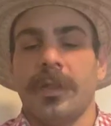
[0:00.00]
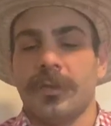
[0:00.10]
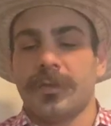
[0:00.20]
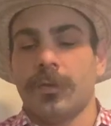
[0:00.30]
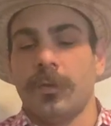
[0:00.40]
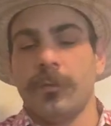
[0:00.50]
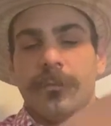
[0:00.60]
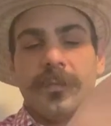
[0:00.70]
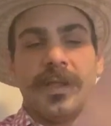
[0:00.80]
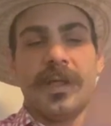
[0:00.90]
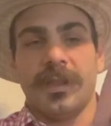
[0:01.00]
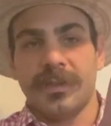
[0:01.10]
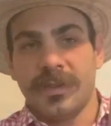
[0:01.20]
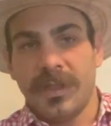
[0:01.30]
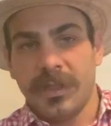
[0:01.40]
insole that
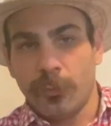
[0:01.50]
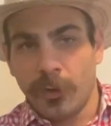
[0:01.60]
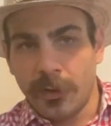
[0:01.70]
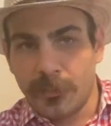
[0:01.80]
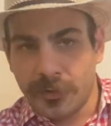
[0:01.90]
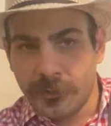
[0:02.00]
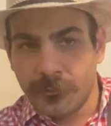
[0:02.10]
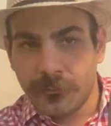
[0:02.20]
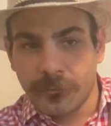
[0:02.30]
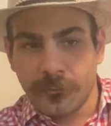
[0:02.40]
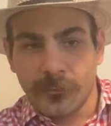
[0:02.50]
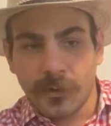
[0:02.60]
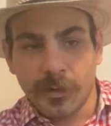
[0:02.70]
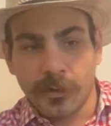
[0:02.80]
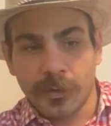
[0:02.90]
is a rubber
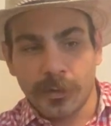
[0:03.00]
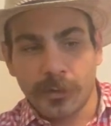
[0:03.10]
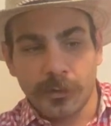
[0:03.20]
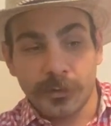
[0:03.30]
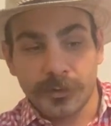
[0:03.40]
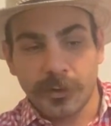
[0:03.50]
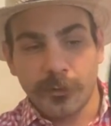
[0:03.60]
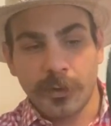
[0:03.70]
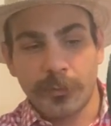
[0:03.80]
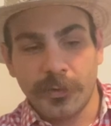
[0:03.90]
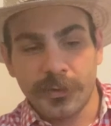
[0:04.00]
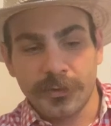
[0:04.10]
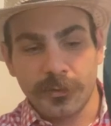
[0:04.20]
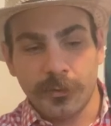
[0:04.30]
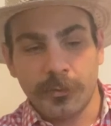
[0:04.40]
uh, sorry, rubber
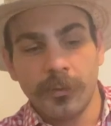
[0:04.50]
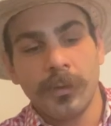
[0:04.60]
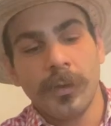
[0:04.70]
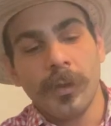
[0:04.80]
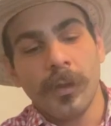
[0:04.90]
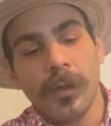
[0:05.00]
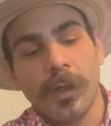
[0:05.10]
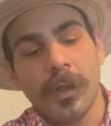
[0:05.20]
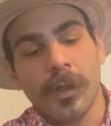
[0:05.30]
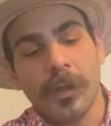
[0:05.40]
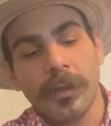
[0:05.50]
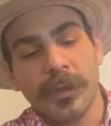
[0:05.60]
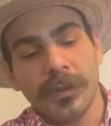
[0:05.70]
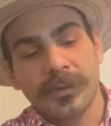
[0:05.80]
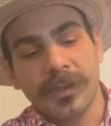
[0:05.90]
insole. Uh,
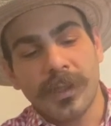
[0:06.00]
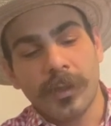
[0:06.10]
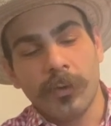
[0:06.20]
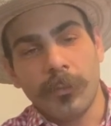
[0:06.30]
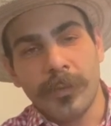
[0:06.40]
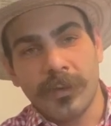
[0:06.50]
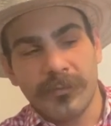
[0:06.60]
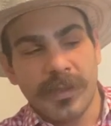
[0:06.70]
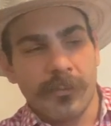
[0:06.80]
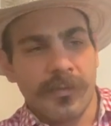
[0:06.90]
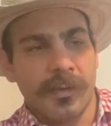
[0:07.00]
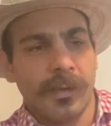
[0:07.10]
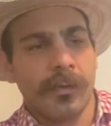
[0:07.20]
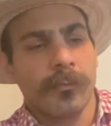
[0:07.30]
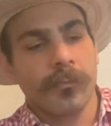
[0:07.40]
it's got a little bit of
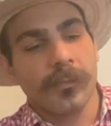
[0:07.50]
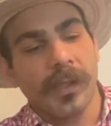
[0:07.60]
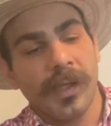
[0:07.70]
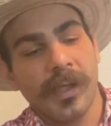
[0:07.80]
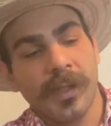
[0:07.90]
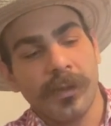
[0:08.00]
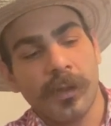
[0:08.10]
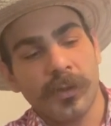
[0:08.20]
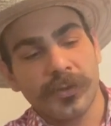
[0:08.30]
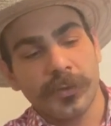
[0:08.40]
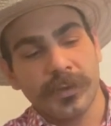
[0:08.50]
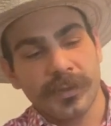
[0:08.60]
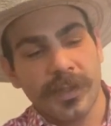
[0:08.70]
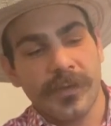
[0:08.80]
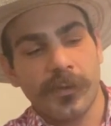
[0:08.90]
dampening and also
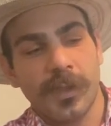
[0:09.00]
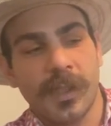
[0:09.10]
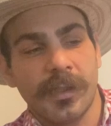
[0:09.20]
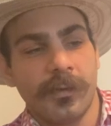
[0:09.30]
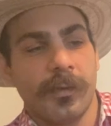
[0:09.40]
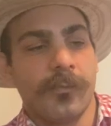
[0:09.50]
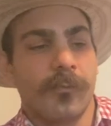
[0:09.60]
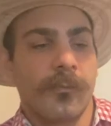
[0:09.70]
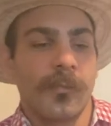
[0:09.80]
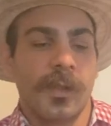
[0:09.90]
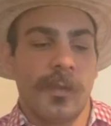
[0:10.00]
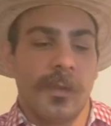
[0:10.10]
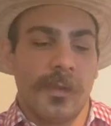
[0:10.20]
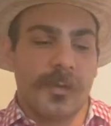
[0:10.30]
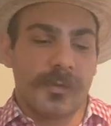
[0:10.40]
it's leather lined.
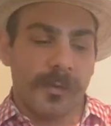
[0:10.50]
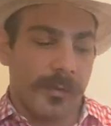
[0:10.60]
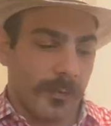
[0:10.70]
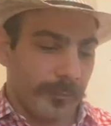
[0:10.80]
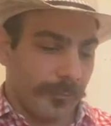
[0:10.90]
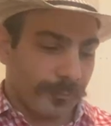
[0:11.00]
So,